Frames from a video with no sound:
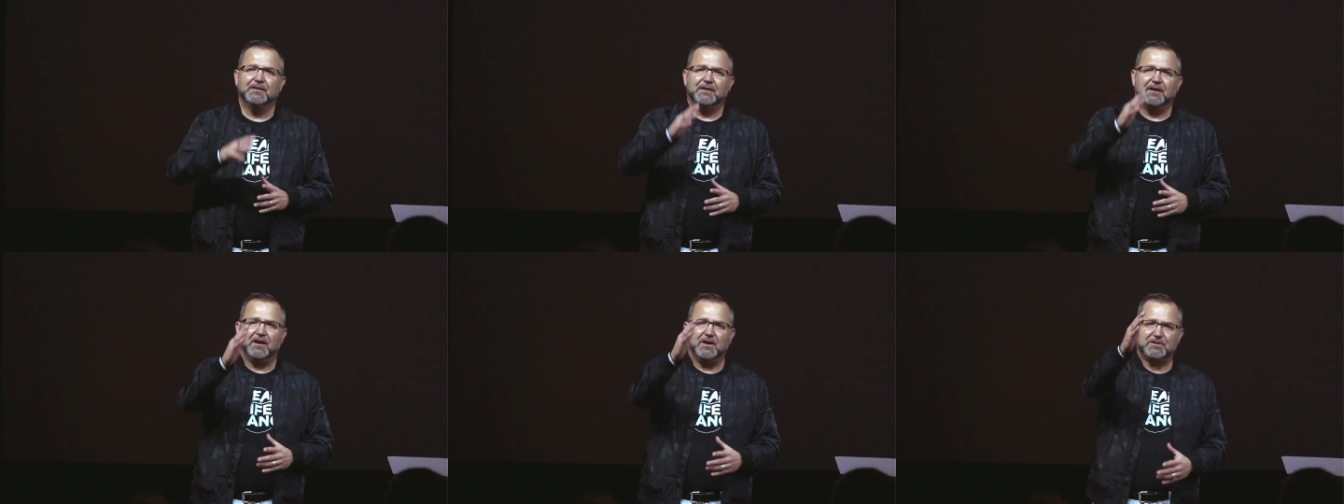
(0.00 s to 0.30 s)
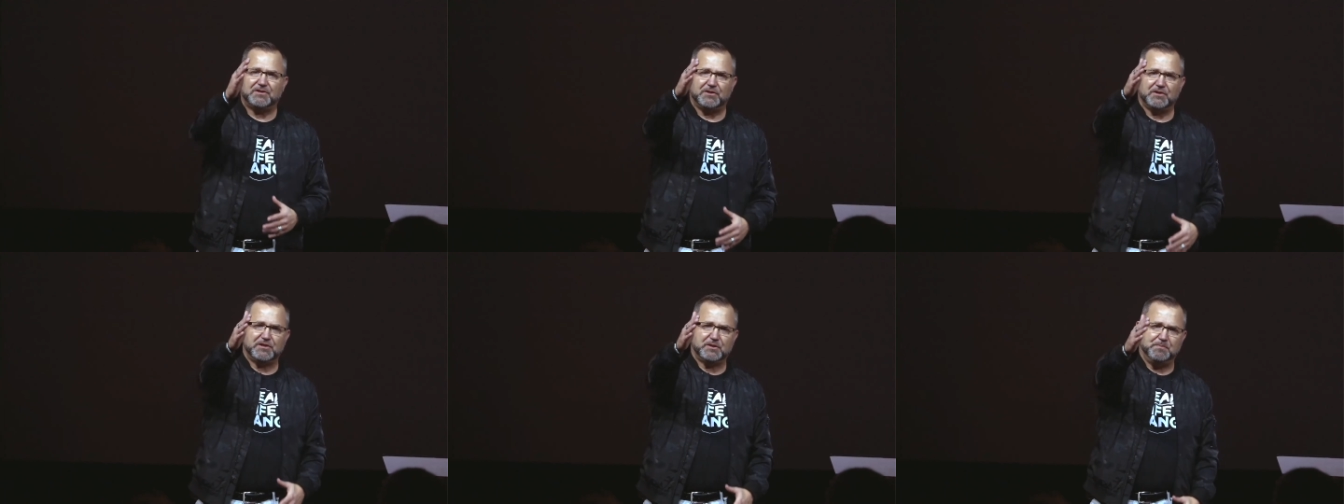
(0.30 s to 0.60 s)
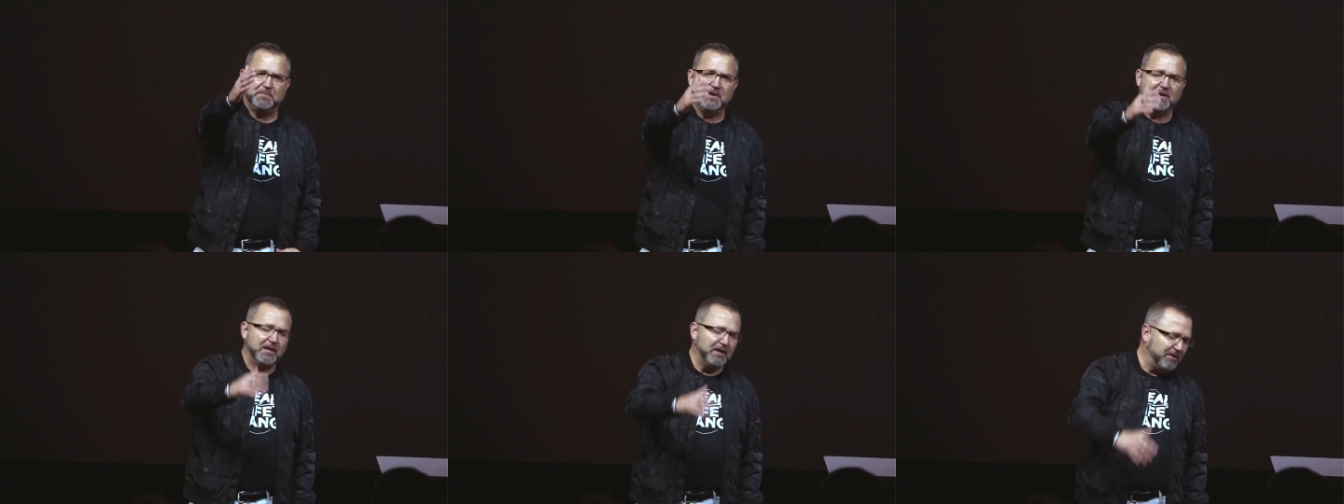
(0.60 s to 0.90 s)
Also,
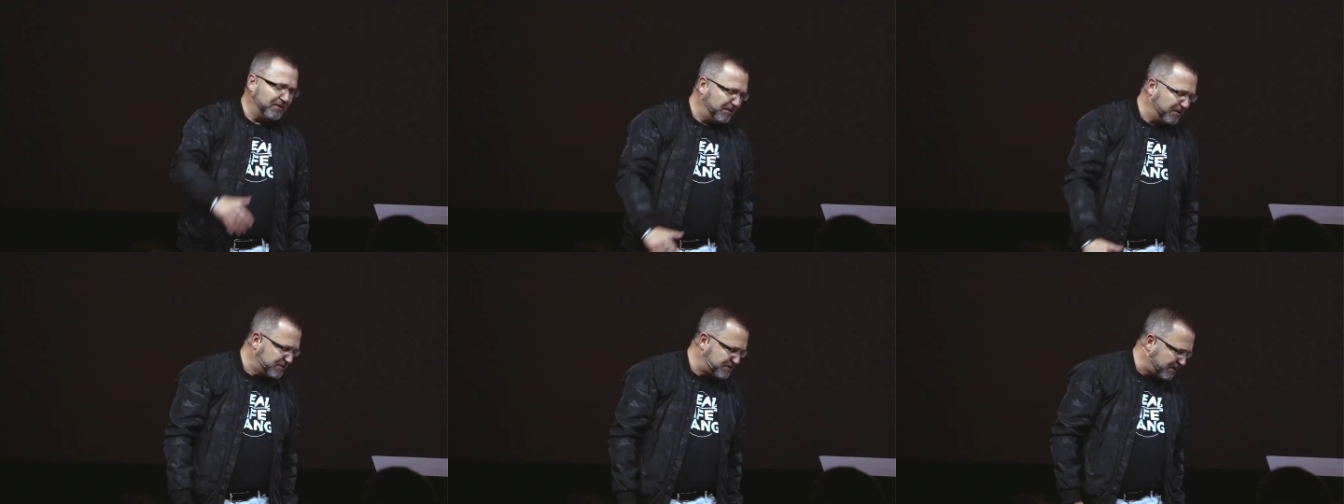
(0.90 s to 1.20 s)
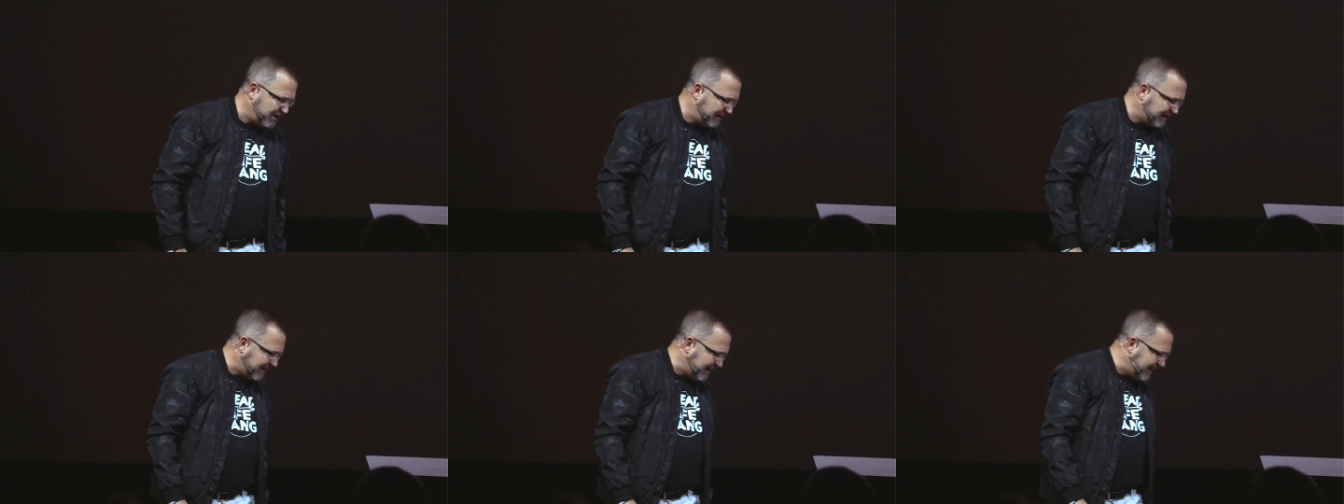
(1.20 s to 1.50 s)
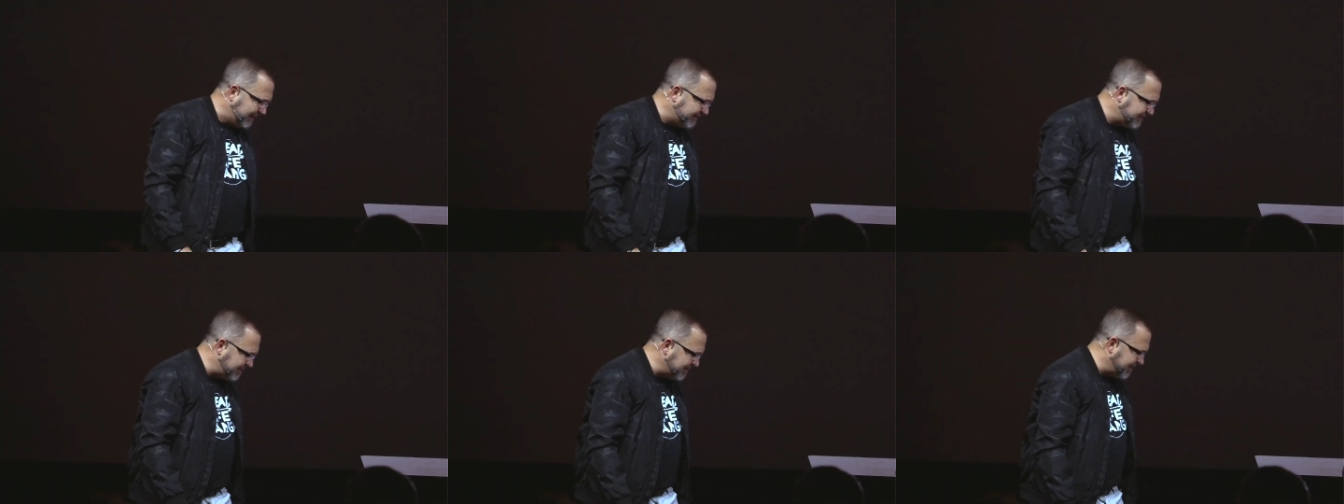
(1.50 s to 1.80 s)
speaking to those
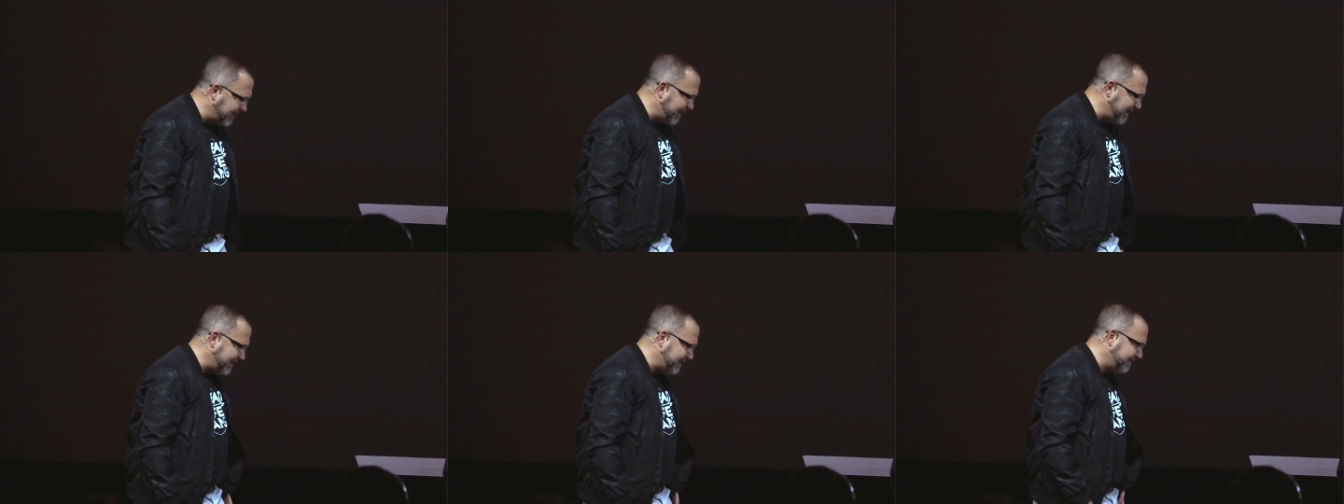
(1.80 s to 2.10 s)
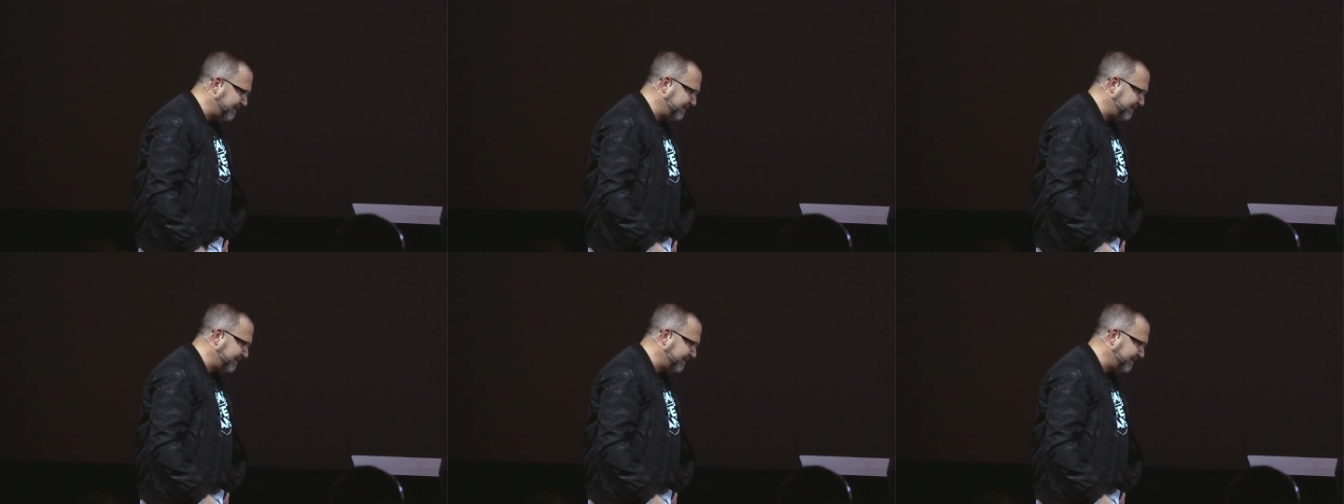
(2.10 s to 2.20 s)
online today.